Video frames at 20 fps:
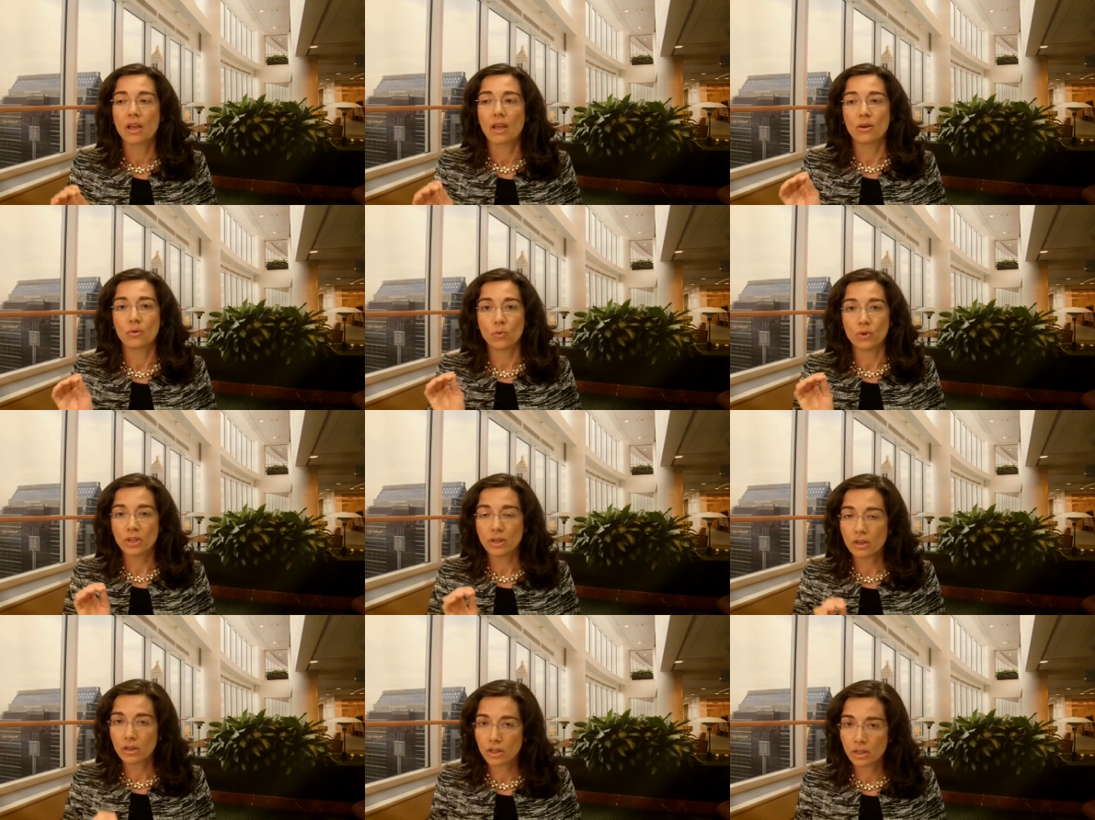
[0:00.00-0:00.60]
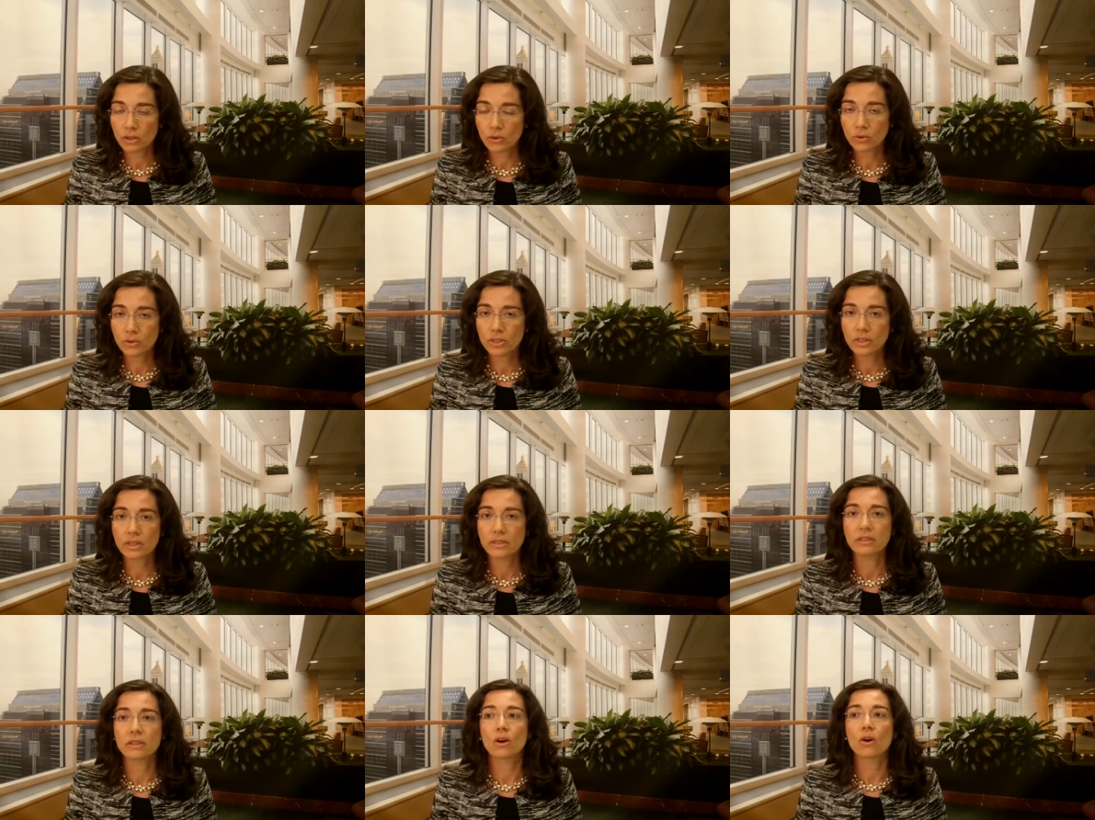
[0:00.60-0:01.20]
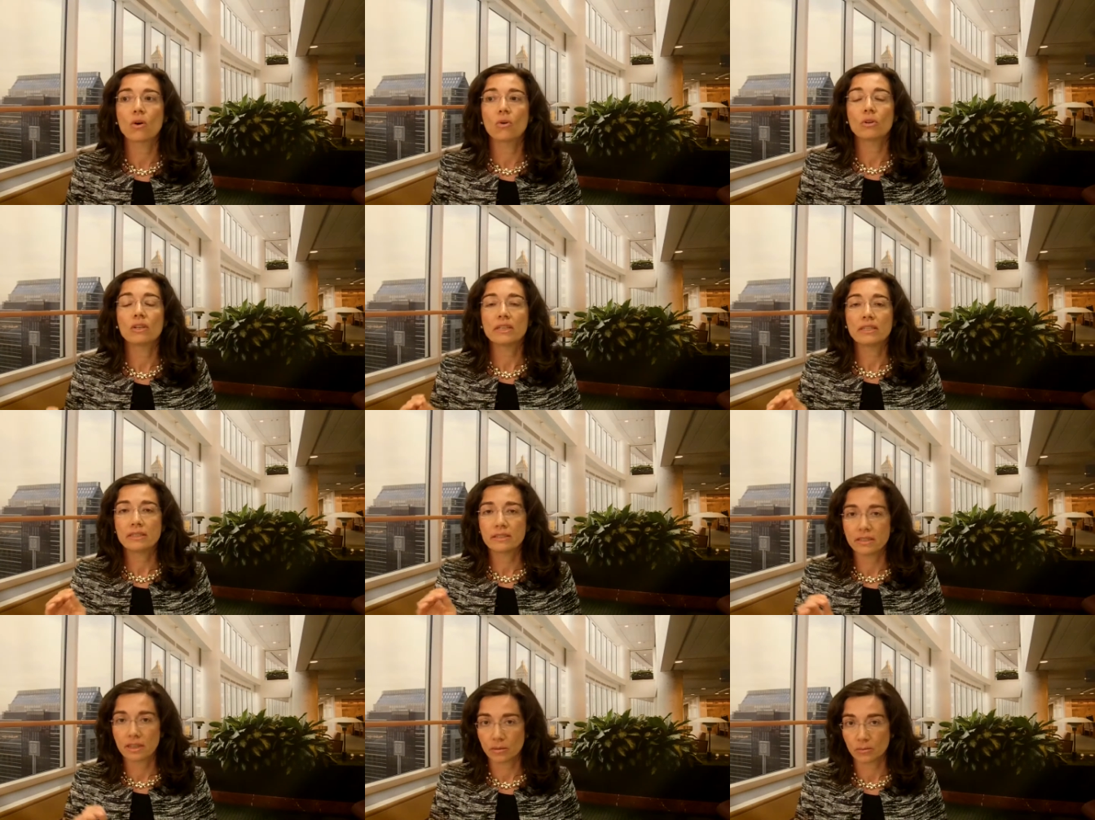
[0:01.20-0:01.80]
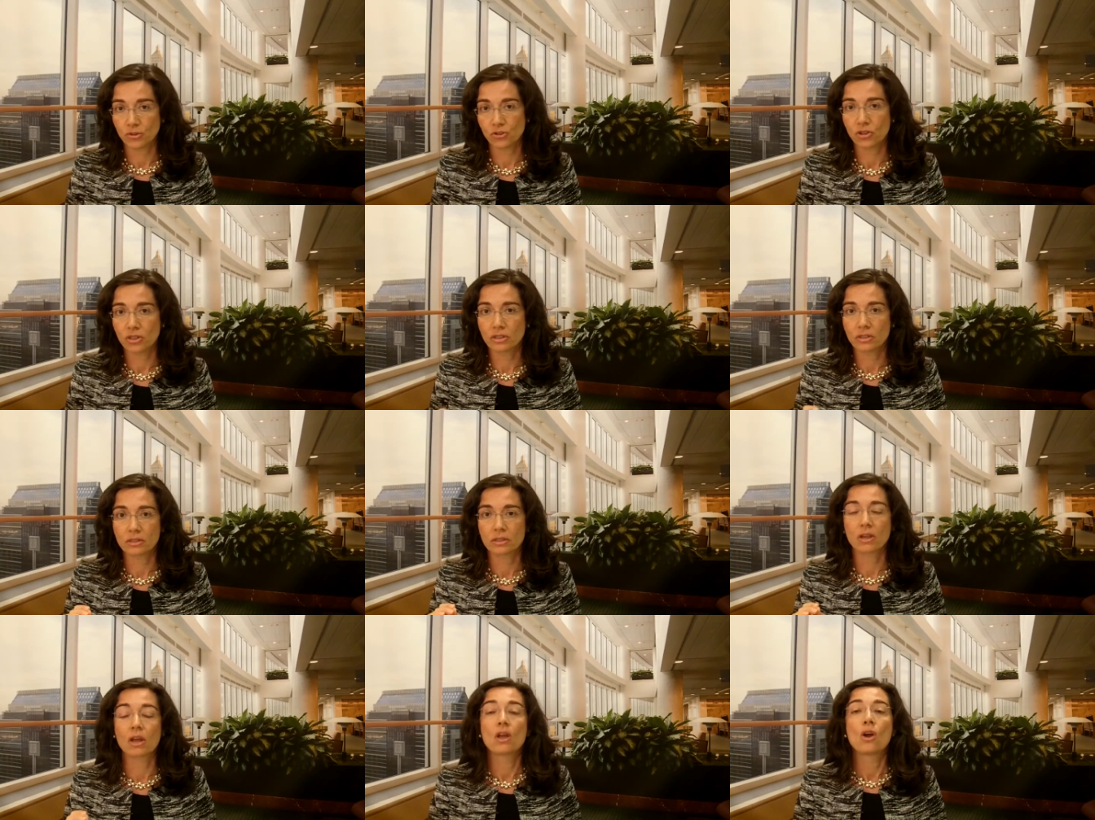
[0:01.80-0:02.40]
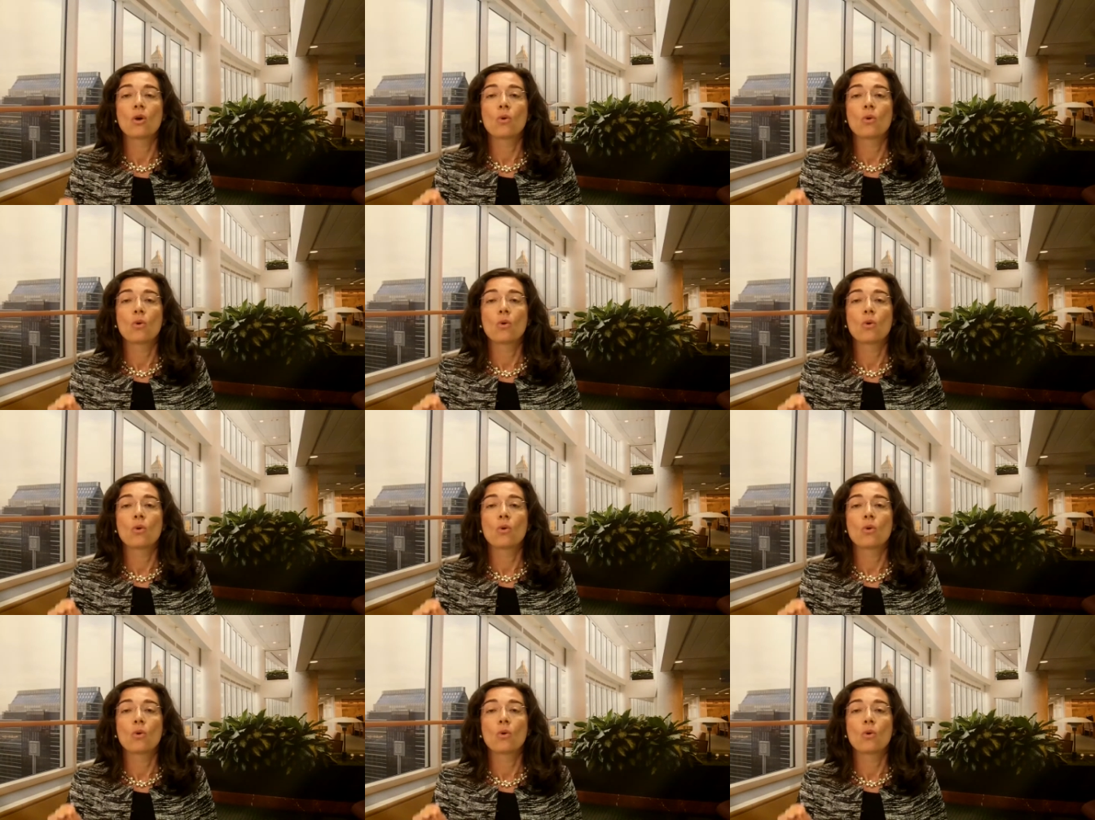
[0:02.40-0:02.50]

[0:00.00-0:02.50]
and we included only subjects